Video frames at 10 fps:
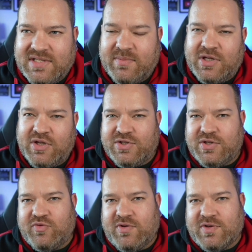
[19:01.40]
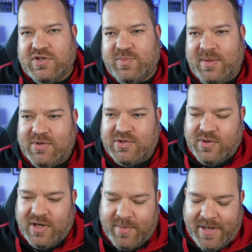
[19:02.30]
of the YouTube groups because people are
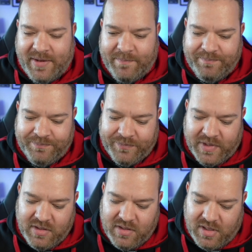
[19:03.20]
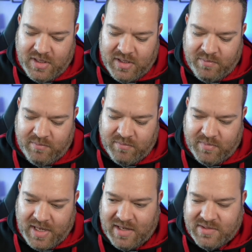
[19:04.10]
talking about
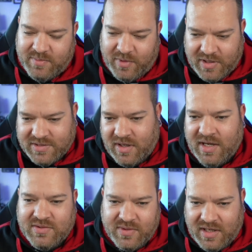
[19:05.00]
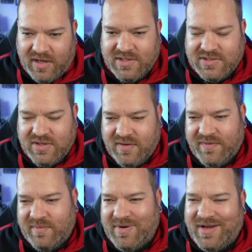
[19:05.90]
how to monetize, all that kind of stuff.
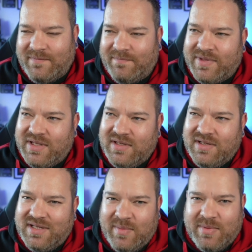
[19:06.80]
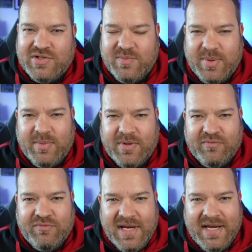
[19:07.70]
And I'm like, yeah, but there's some people that
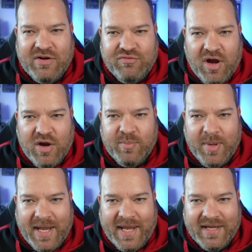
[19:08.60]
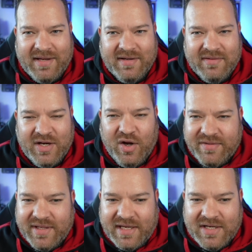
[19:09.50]
really grow big. They're
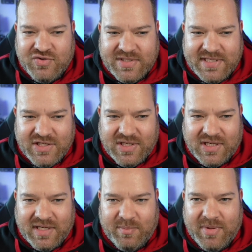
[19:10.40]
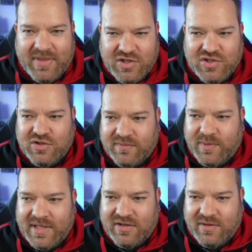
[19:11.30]
not thinking strategically, but they just love
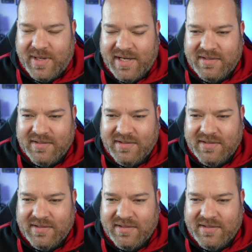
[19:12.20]
what they're doing.